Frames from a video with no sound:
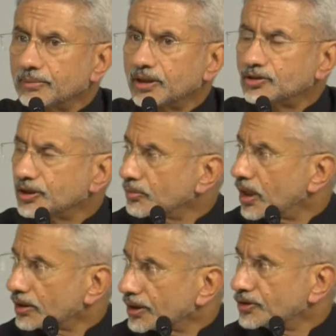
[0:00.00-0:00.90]
I think the
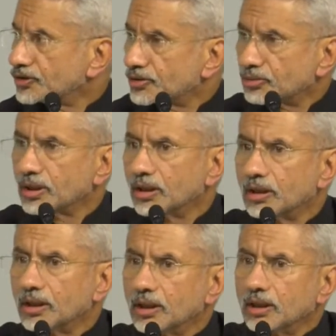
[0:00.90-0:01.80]
emerging
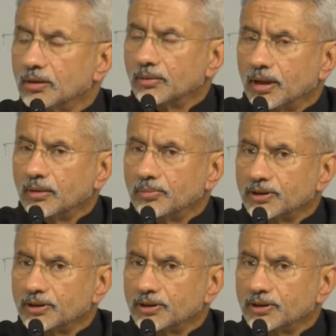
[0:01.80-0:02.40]
markets took a